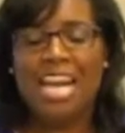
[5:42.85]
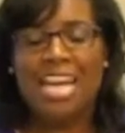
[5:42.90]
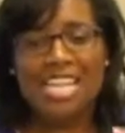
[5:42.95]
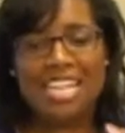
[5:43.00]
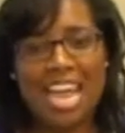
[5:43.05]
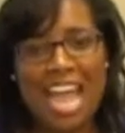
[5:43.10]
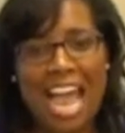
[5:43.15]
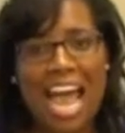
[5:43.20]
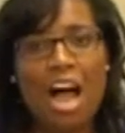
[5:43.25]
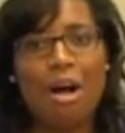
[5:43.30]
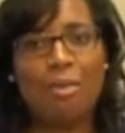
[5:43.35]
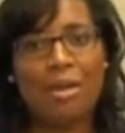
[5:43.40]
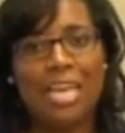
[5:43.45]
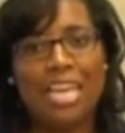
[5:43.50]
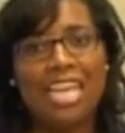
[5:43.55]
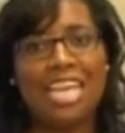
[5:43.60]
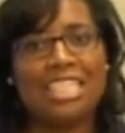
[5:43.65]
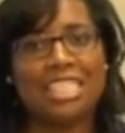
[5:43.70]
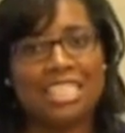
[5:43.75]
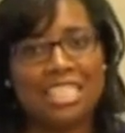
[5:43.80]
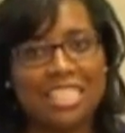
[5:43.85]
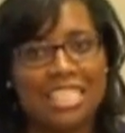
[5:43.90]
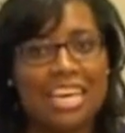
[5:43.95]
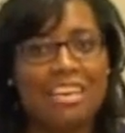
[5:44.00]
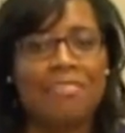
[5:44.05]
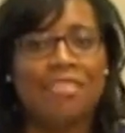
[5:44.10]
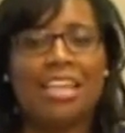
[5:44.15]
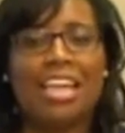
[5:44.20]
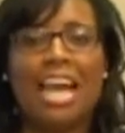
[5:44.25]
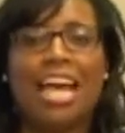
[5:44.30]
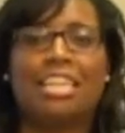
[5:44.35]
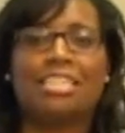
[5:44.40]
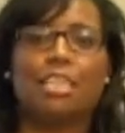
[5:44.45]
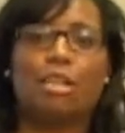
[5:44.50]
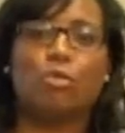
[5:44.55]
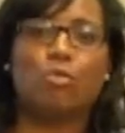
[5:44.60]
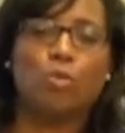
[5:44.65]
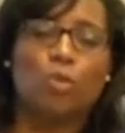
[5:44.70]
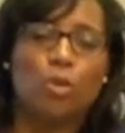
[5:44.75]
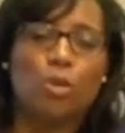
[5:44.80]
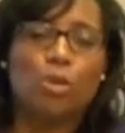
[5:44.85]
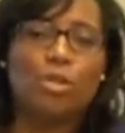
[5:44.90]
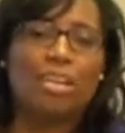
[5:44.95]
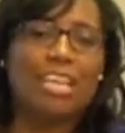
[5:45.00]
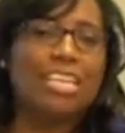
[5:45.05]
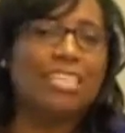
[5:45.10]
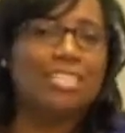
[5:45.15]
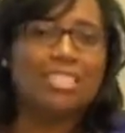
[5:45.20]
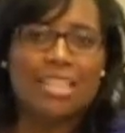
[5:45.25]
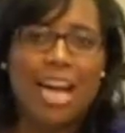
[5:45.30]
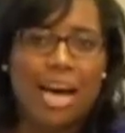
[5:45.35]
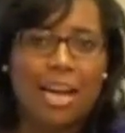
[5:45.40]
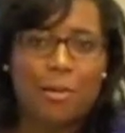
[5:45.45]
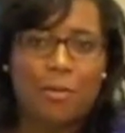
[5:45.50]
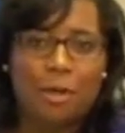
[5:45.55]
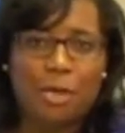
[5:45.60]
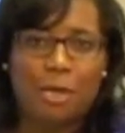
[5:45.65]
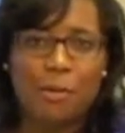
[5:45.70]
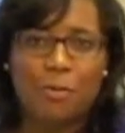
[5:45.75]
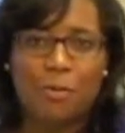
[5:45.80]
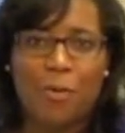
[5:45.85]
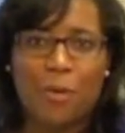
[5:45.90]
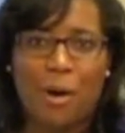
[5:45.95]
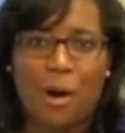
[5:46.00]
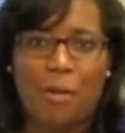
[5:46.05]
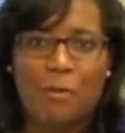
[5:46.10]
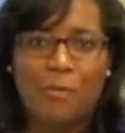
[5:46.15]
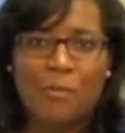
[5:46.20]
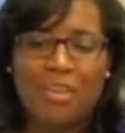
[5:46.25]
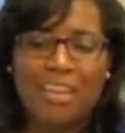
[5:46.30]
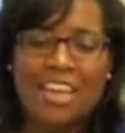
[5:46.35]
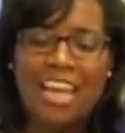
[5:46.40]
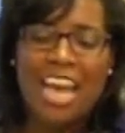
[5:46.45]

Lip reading: Now he is living as a ruler in Sodom and Gomorrah.